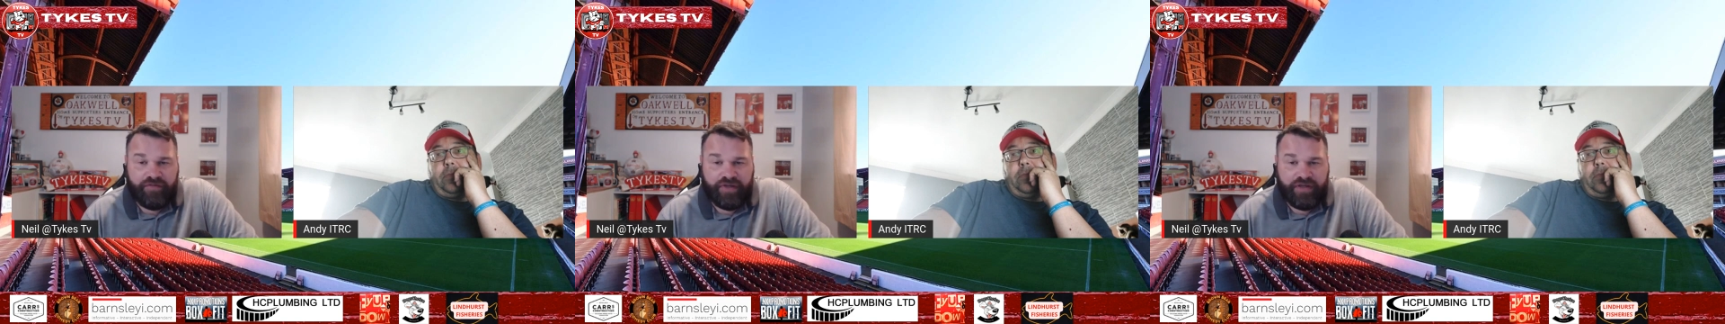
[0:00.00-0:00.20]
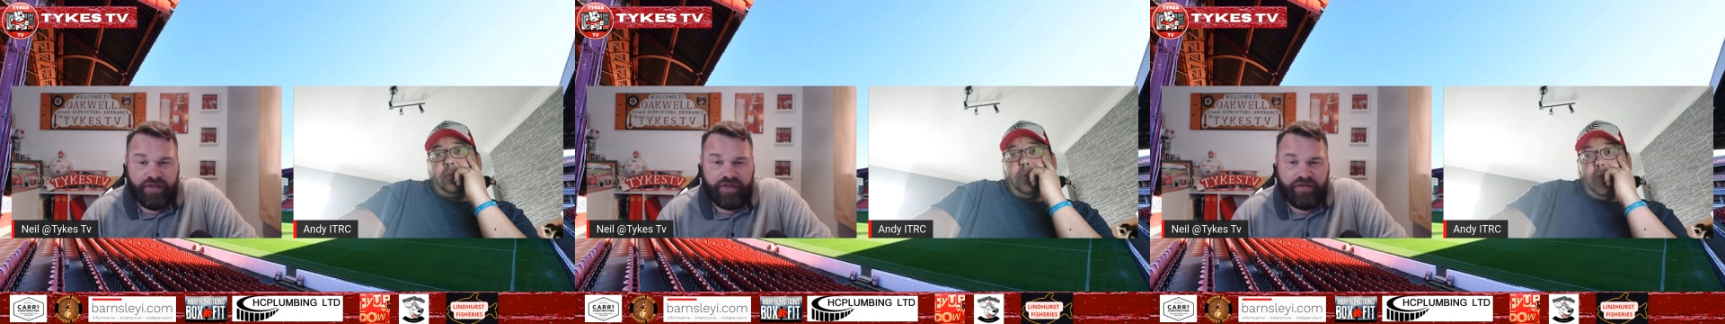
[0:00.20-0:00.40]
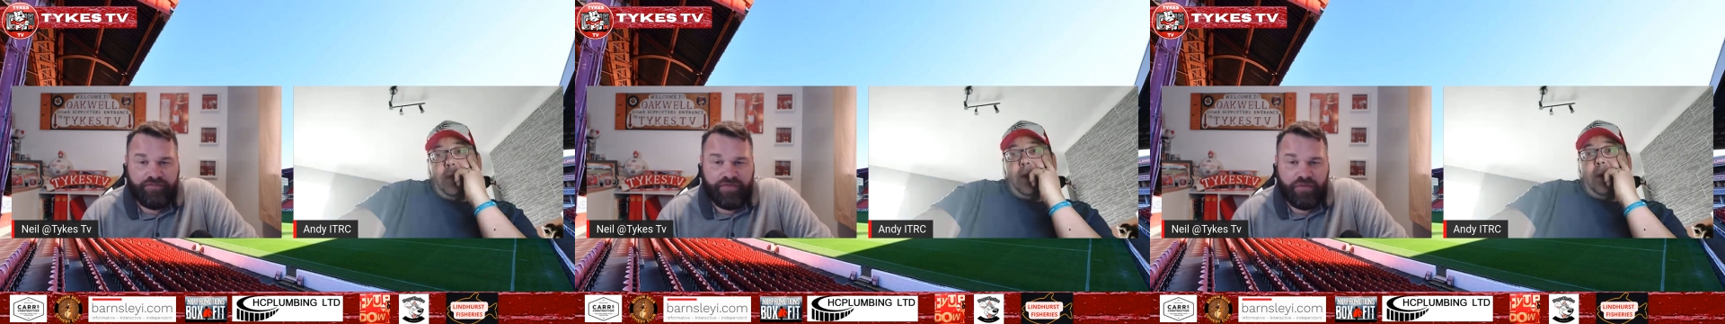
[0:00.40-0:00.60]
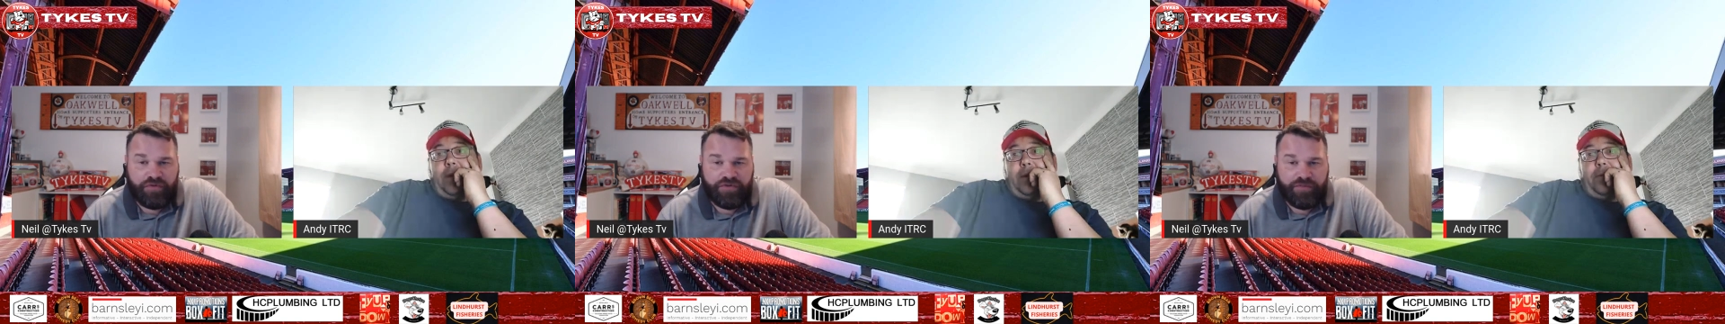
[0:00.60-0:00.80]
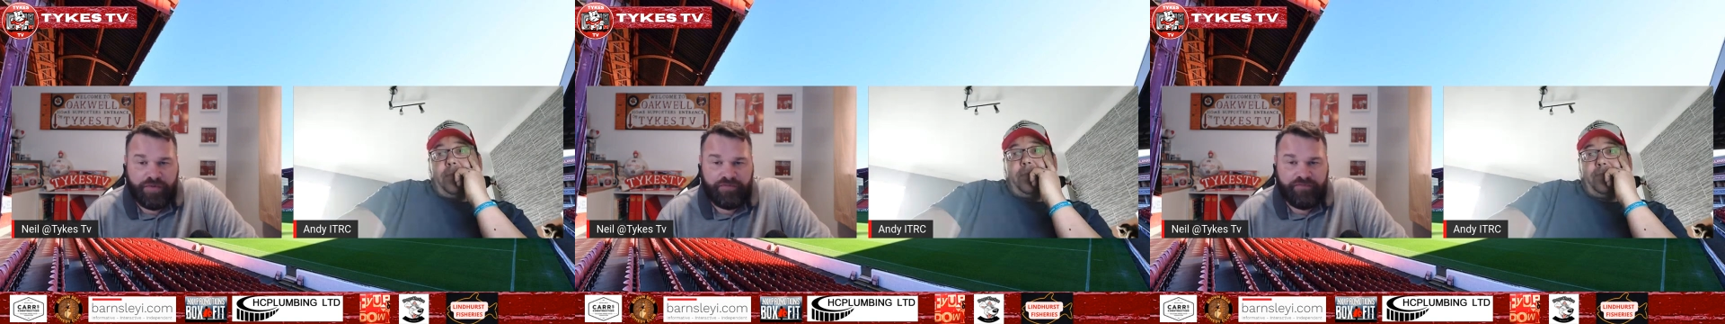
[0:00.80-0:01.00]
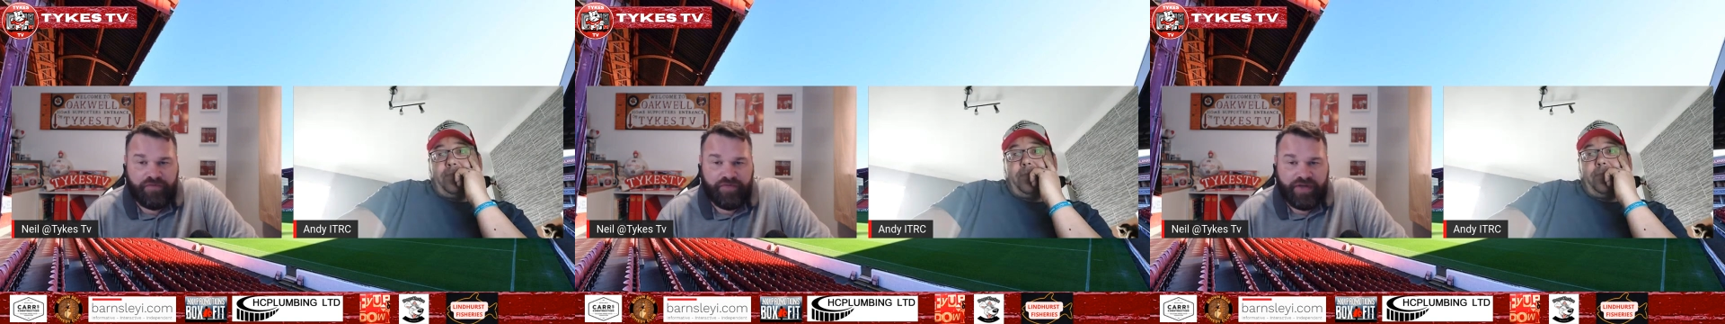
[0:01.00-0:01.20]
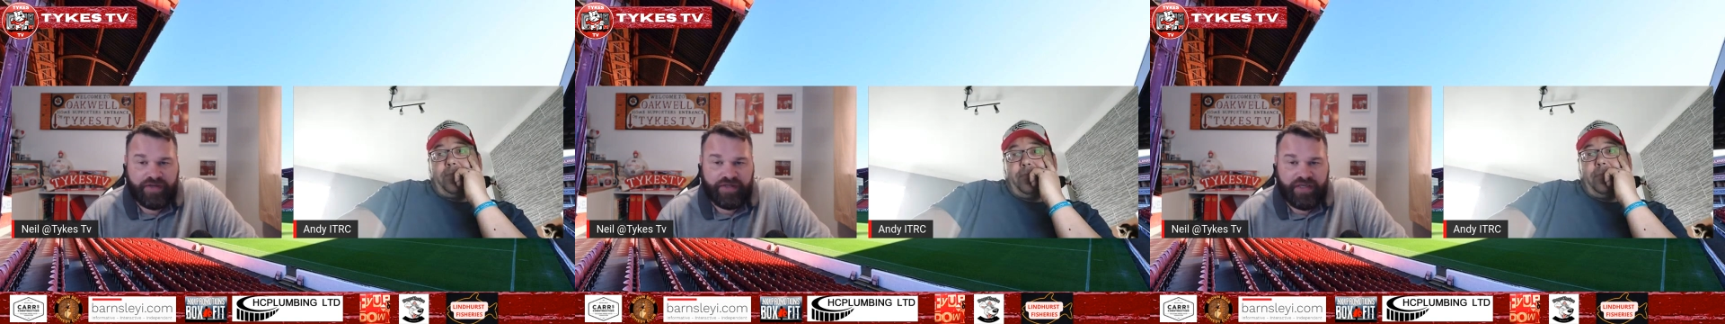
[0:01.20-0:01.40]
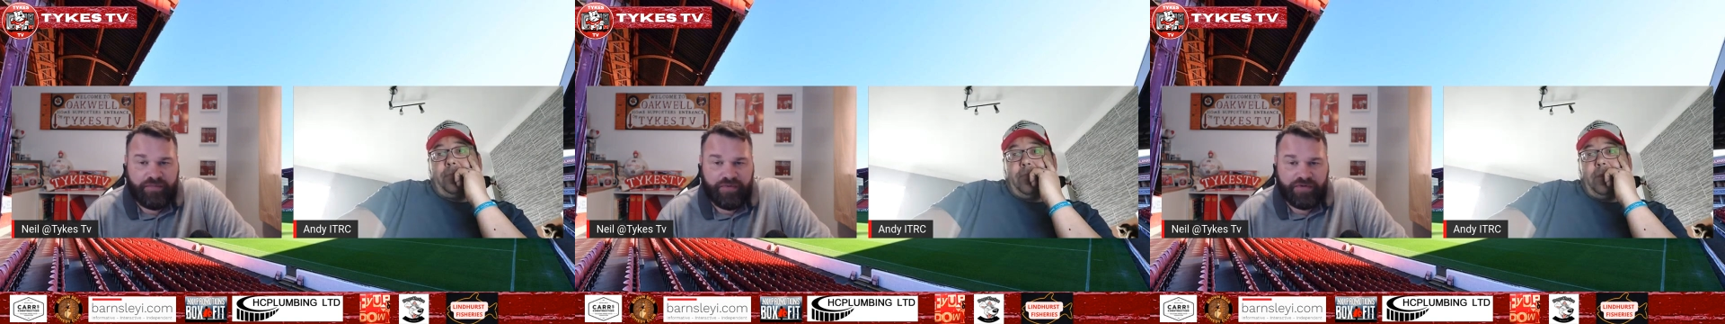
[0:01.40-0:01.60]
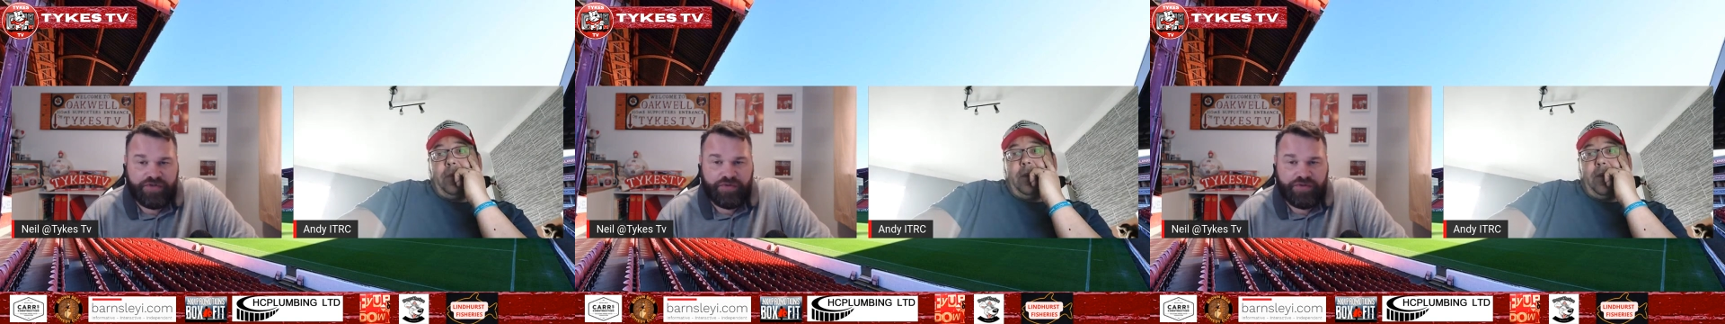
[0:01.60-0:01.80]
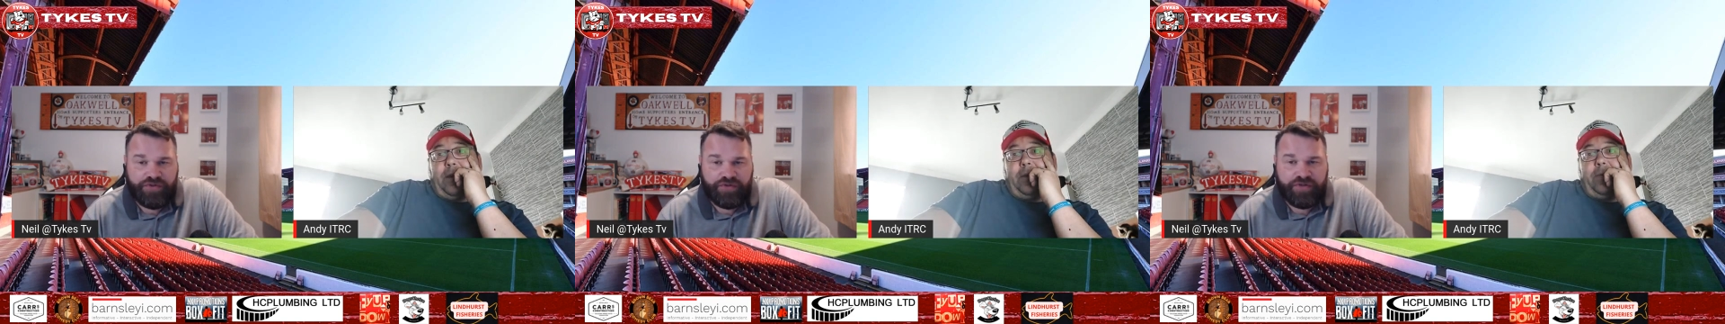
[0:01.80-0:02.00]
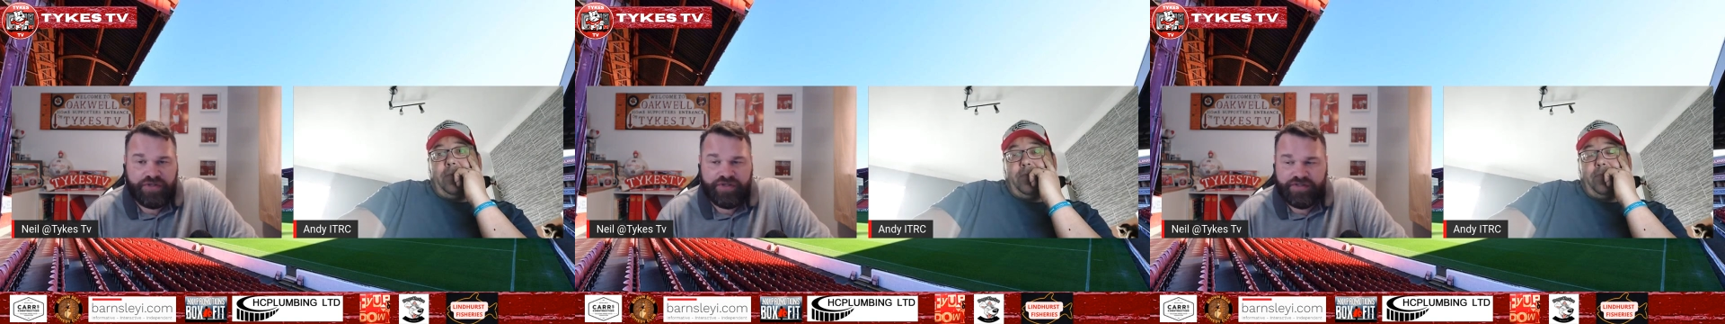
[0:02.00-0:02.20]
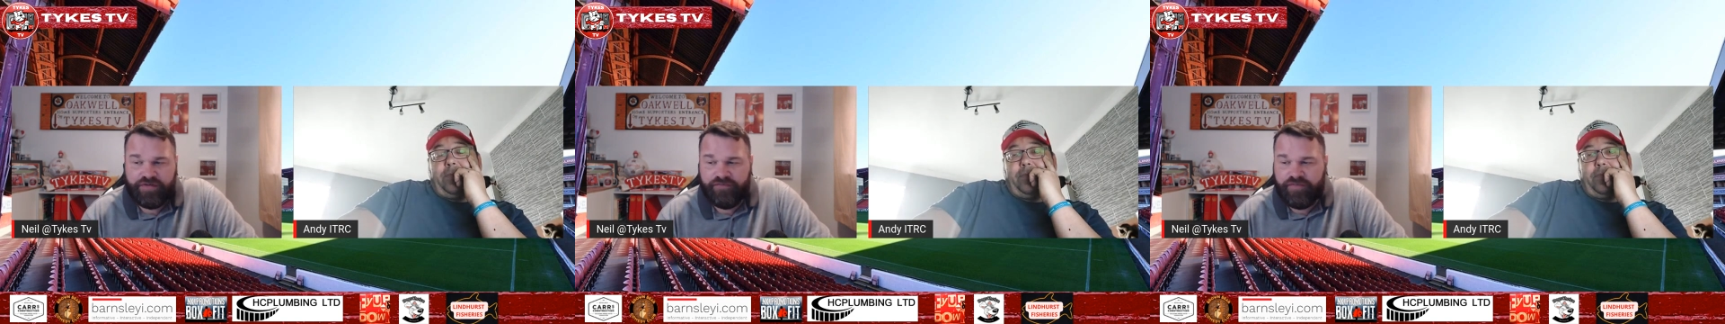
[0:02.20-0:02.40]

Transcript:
Speaker 1: uh, yeah. if it had been for their keeper because yeah. we're chucking this over